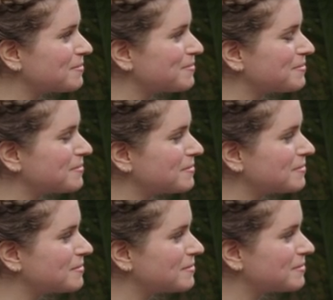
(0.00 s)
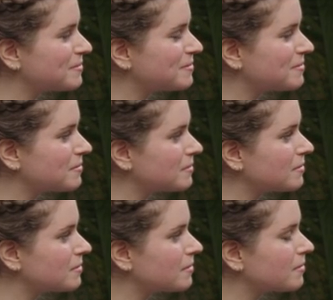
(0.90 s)

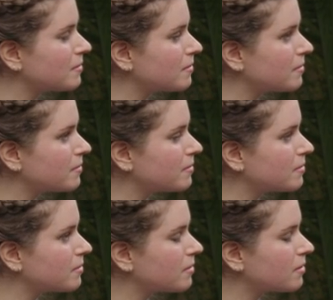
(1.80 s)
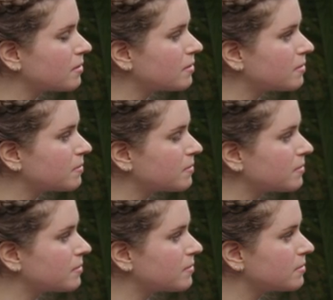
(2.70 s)

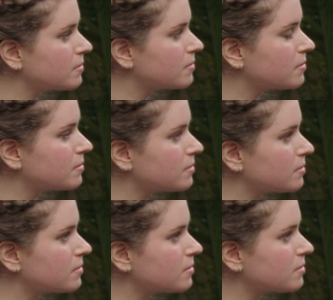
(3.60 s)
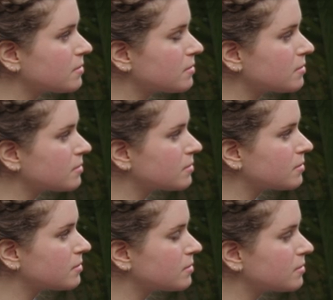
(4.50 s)

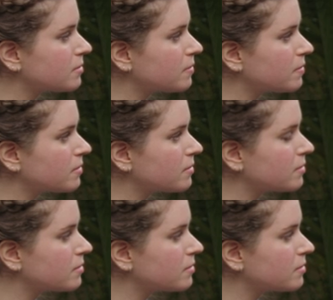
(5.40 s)
[no speech]